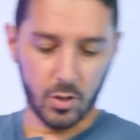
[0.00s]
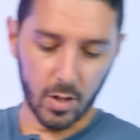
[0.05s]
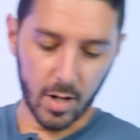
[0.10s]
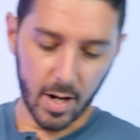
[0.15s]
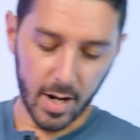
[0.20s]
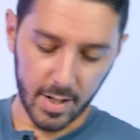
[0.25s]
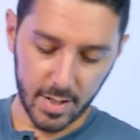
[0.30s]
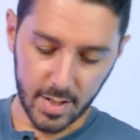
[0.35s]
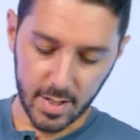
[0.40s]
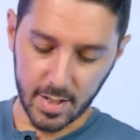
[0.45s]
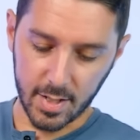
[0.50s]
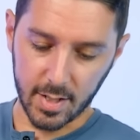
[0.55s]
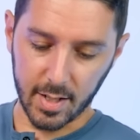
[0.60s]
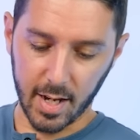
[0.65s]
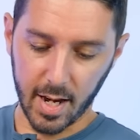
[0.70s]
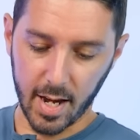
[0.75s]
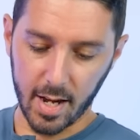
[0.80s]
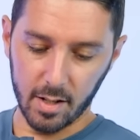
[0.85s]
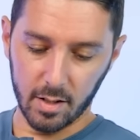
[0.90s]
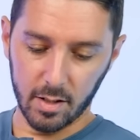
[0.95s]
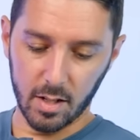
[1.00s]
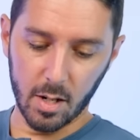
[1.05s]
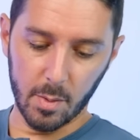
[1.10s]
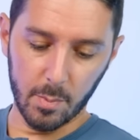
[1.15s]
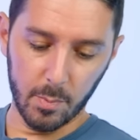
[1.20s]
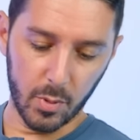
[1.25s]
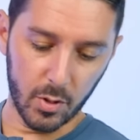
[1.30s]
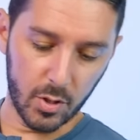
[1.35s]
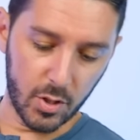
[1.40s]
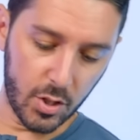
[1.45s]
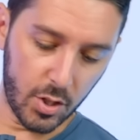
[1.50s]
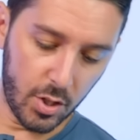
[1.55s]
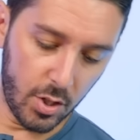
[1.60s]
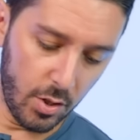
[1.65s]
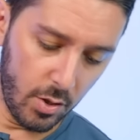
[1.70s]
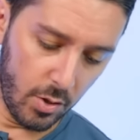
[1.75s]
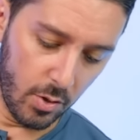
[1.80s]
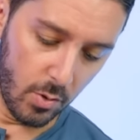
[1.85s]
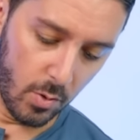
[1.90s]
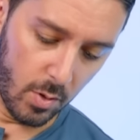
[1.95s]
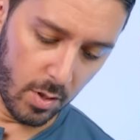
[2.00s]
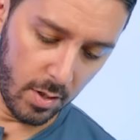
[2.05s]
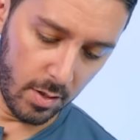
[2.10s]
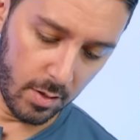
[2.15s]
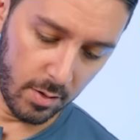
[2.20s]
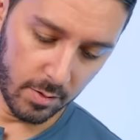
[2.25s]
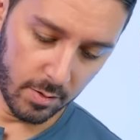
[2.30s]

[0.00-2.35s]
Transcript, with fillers: try scale number two.